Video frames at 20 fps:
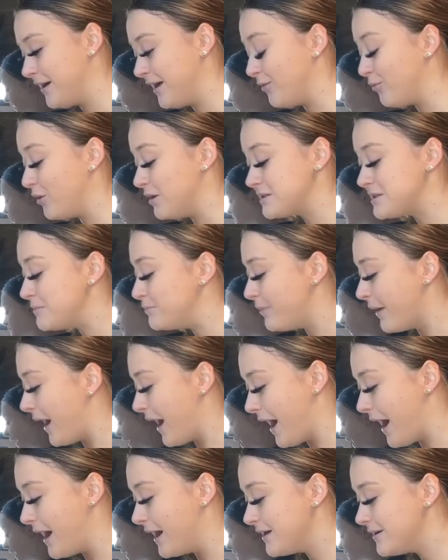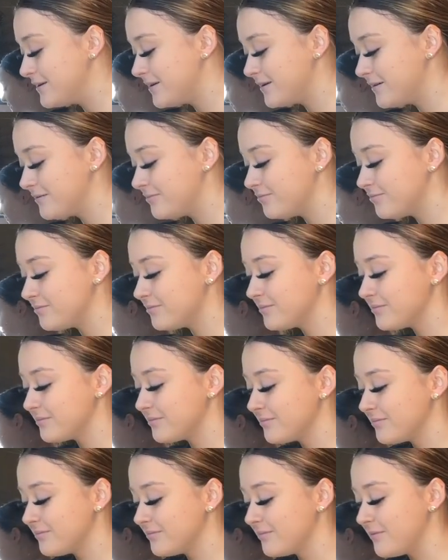It wasn't bad,
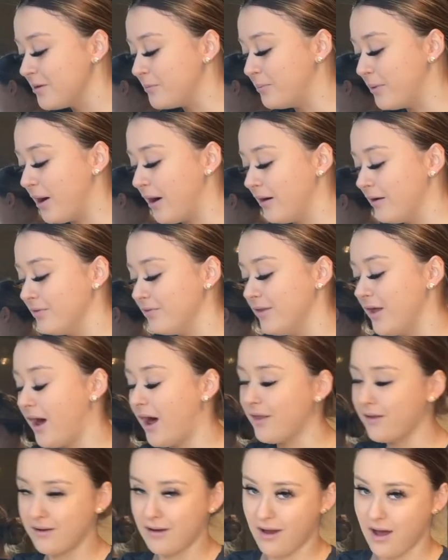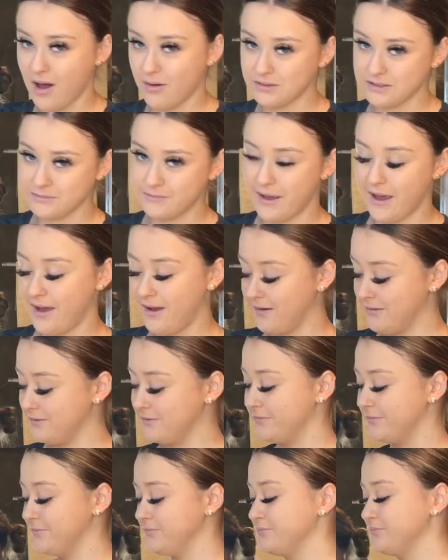but the other car was bad.
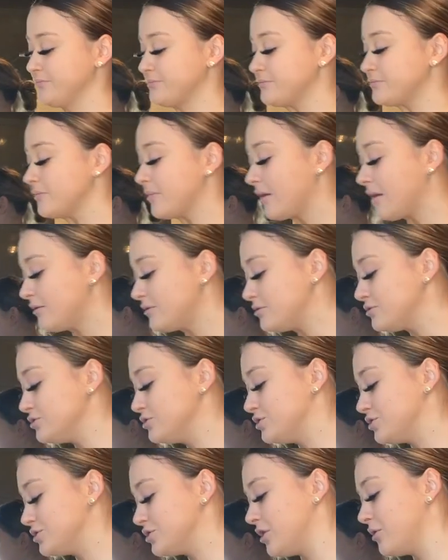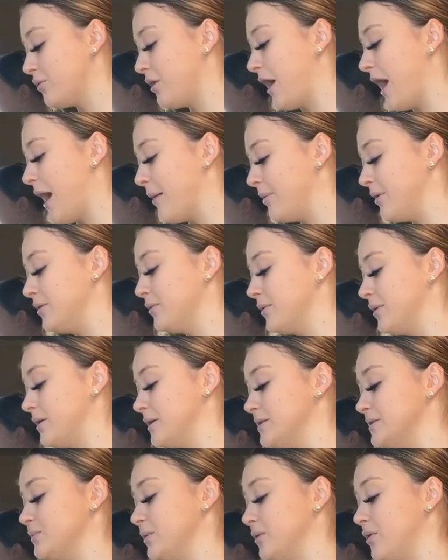So what happened
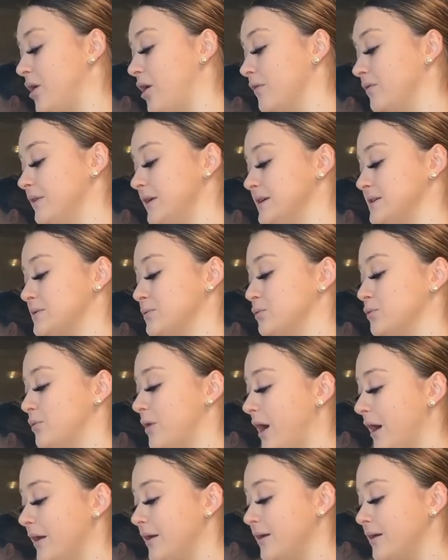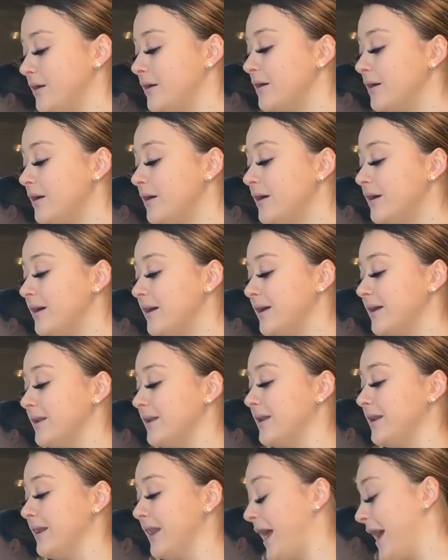was we were on this one
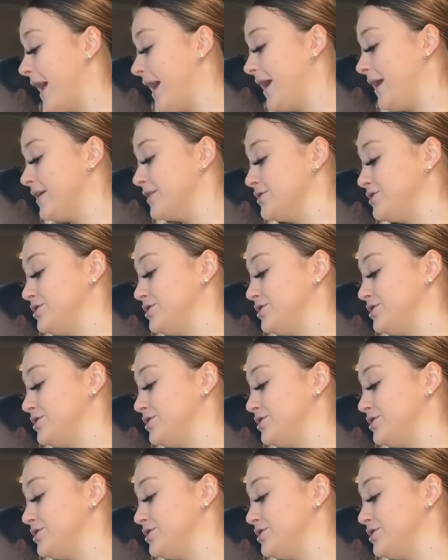lane